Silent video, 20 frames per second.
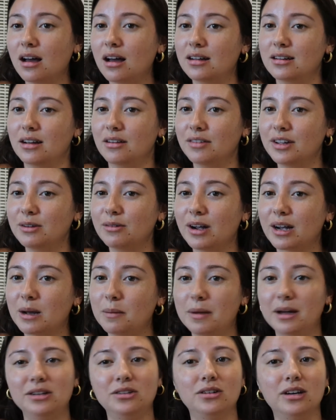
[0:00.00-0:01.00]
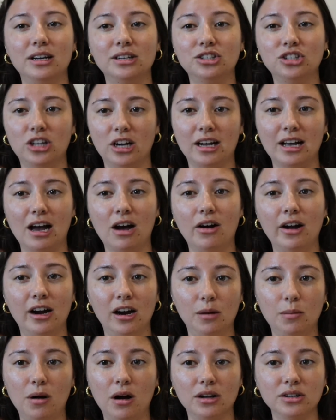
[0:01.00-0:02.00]
definitely recommend you guys check out
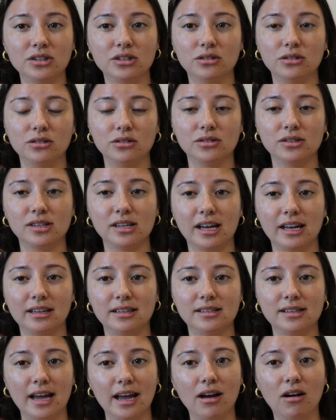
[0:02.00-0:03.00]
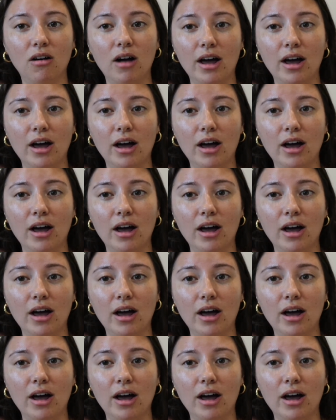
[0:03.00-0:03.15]
Aeropostale's like sale.